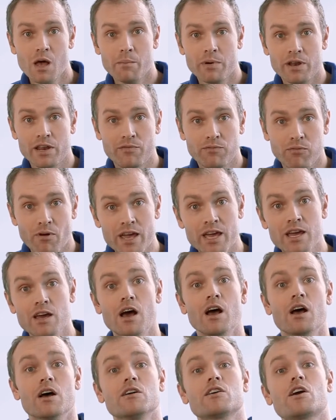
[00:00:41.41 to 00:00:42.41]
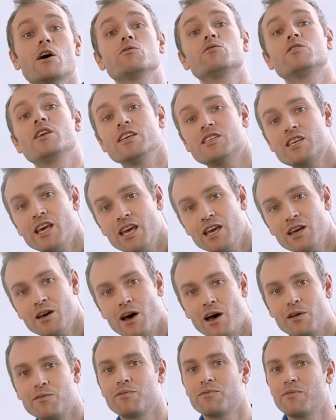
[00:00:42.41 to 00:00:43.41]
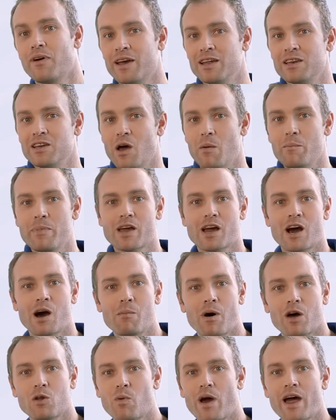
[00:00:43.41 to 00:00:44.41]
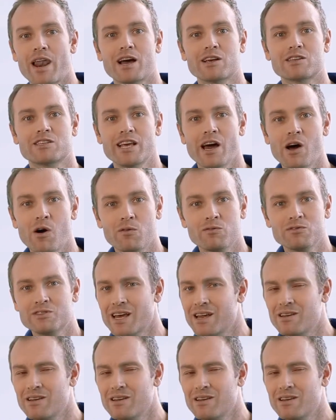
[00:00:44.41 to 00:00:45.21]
but if we go dizzy and faint and become unwell ourselves,